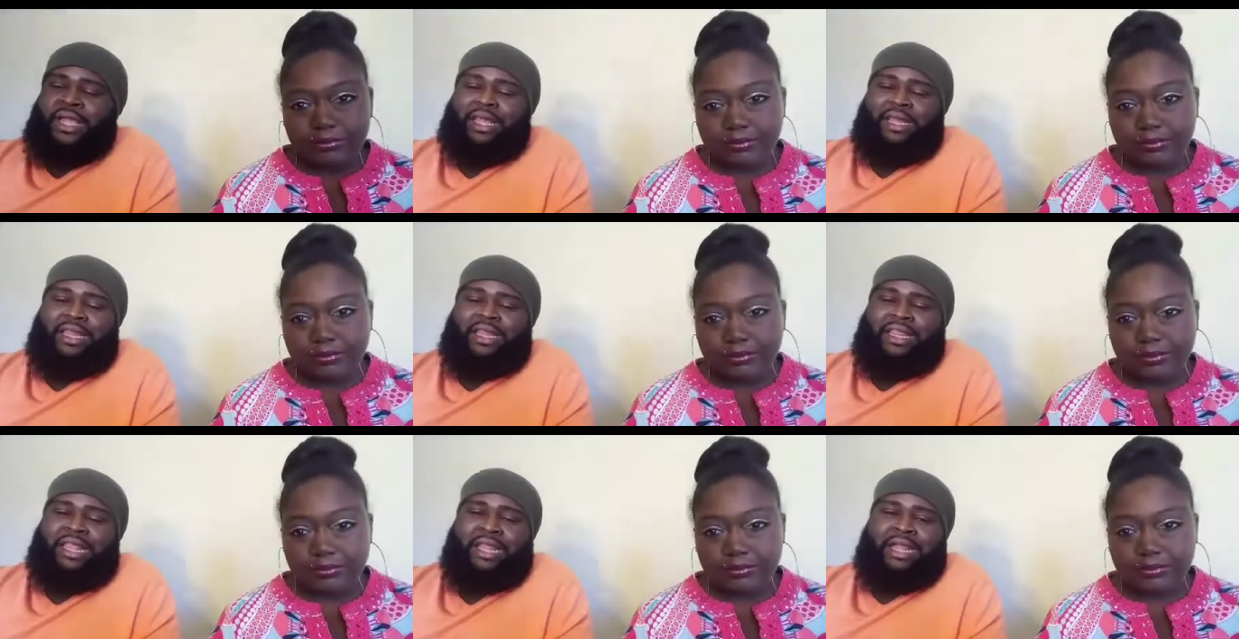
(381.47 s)

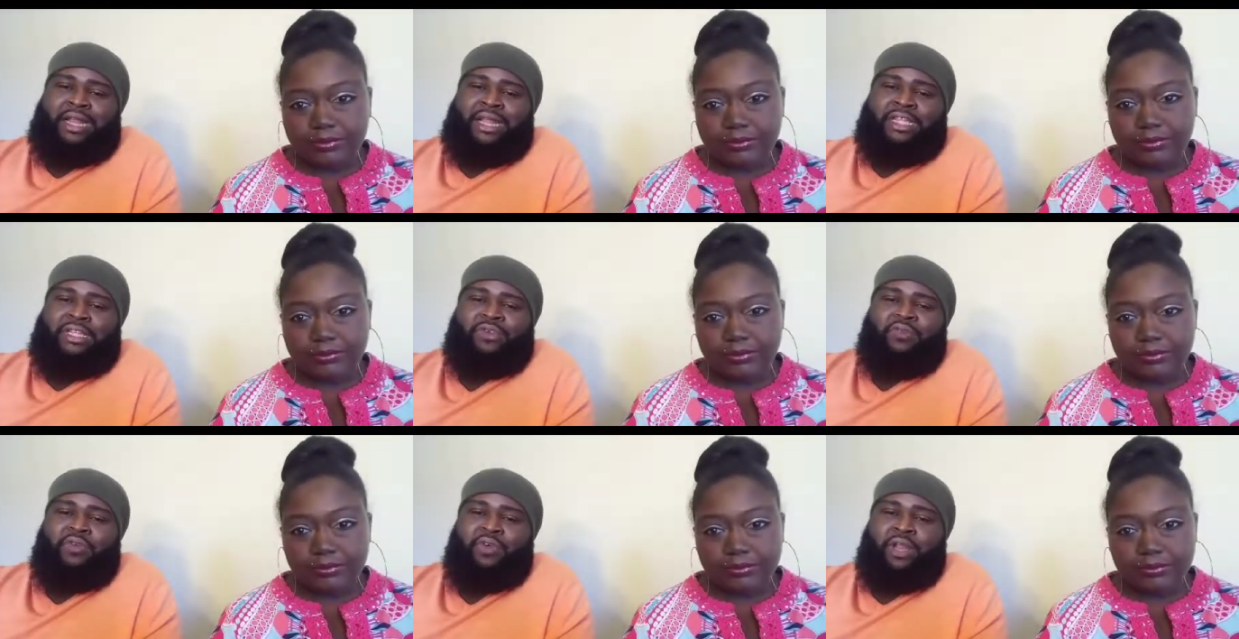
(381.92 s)
Speaker 1: anything
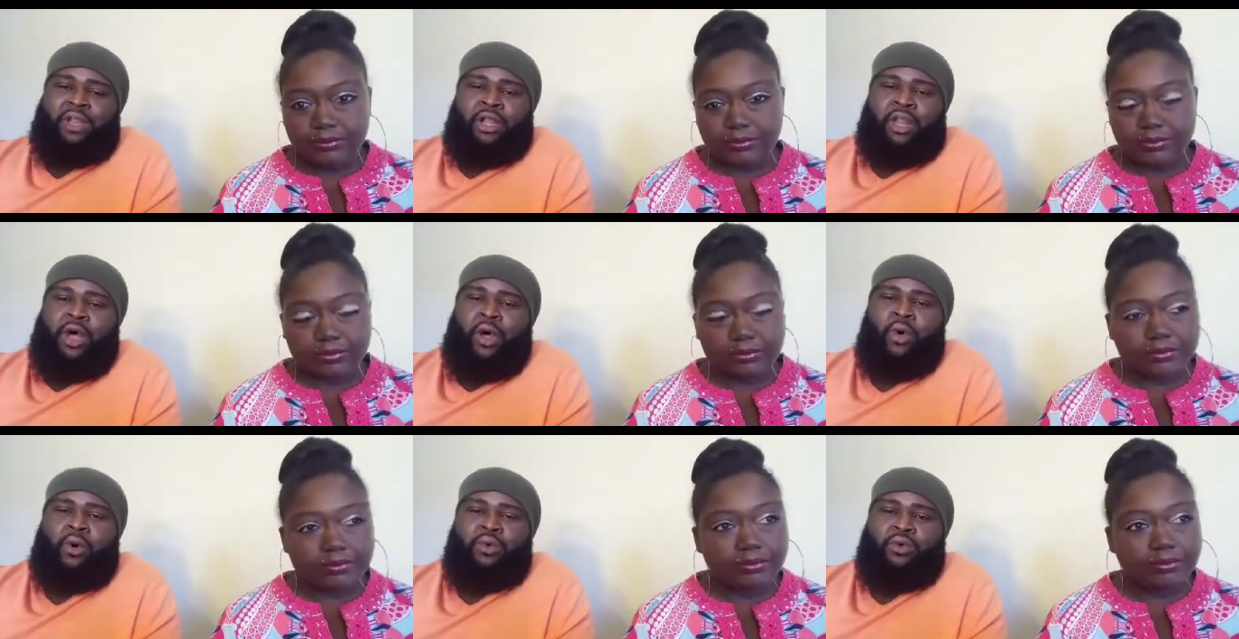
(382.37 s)
that's for
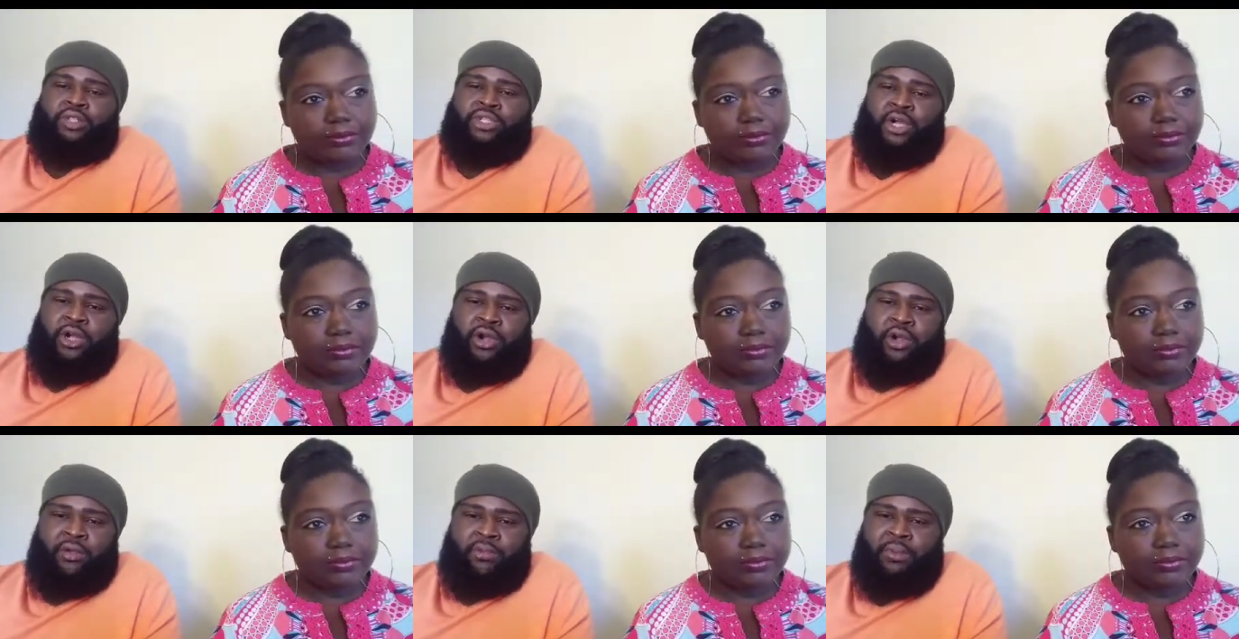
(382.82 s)
long
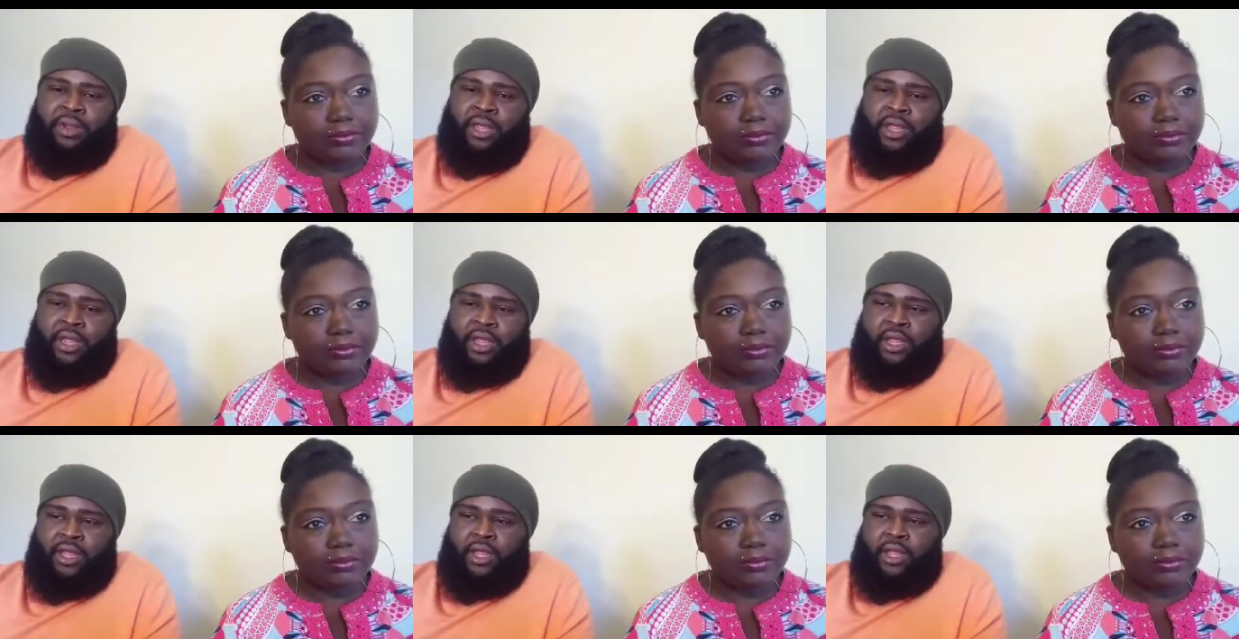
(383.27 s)
term
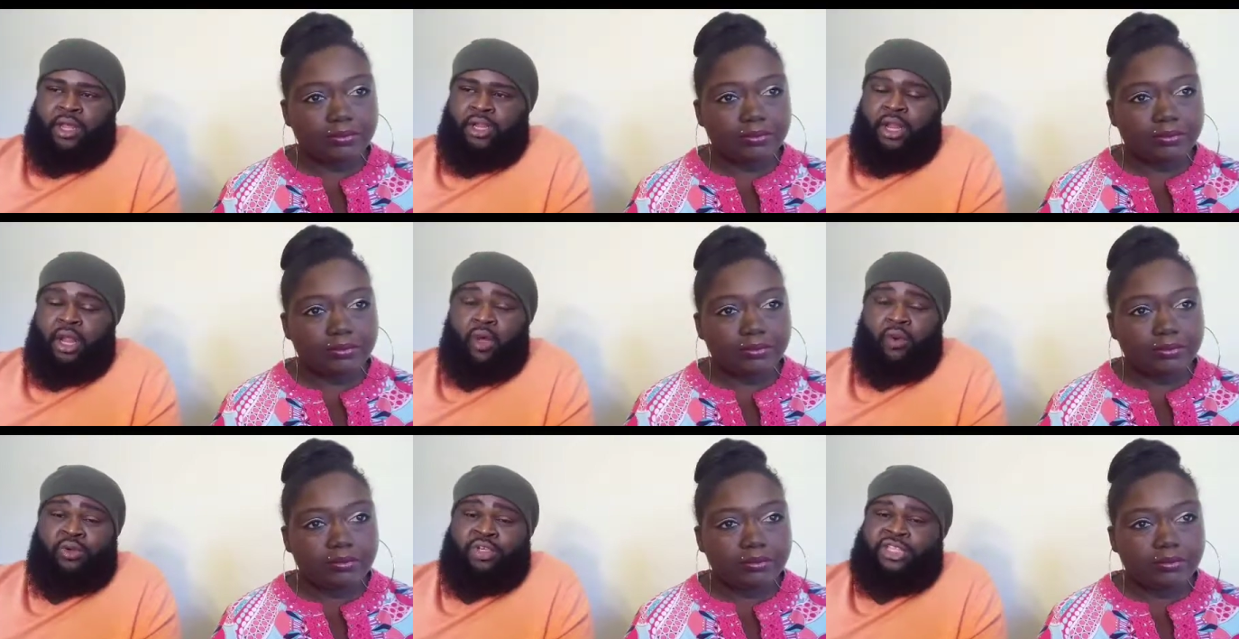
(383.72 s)

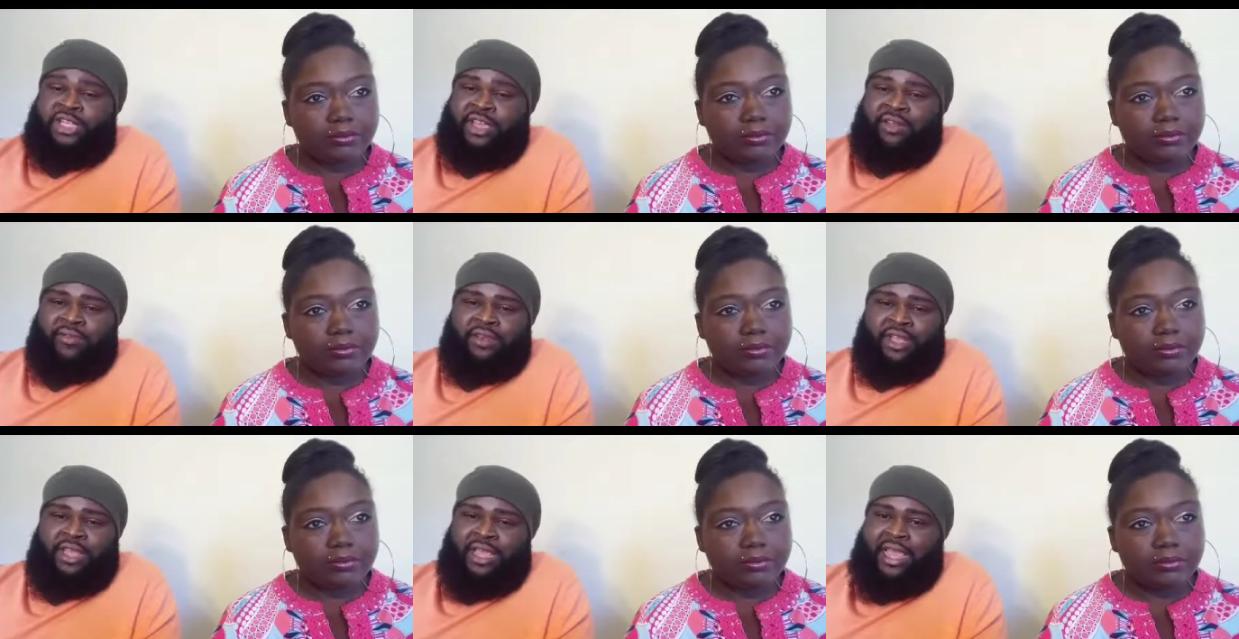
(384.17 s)

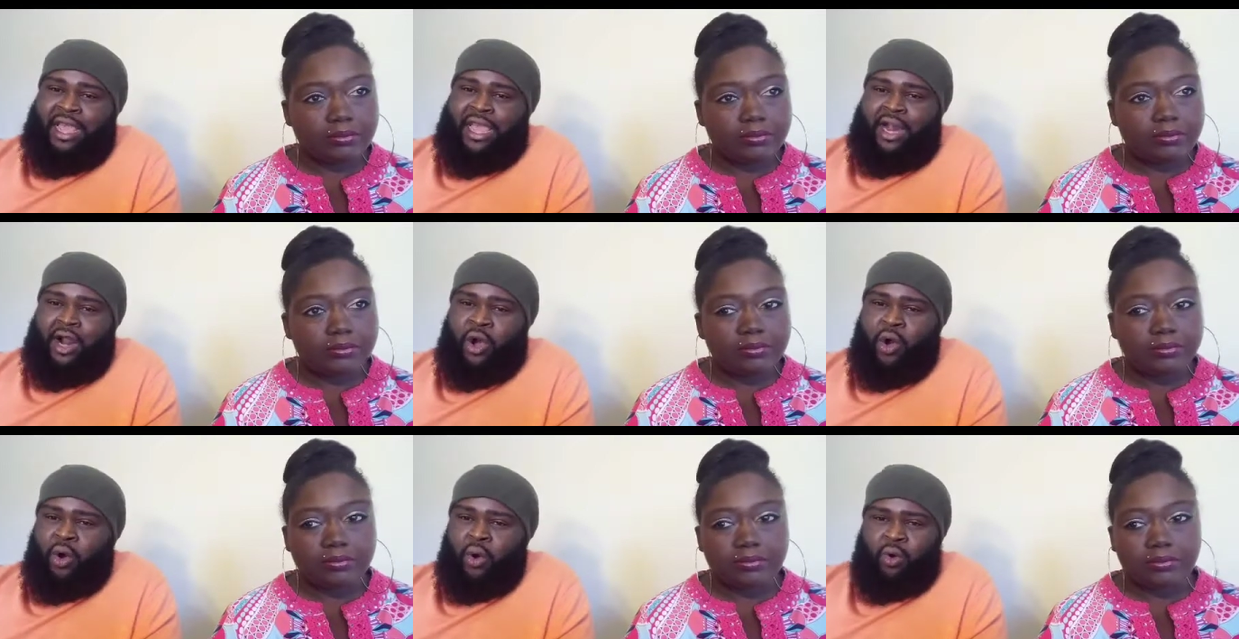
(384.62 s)
longevity
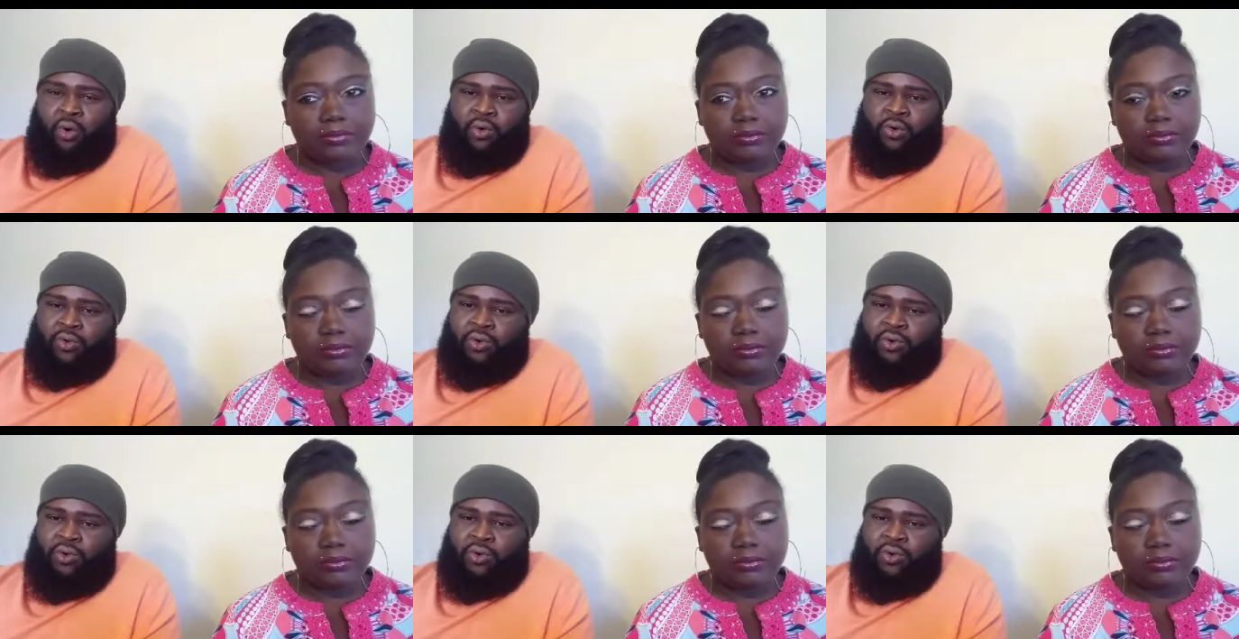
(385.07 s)
at all.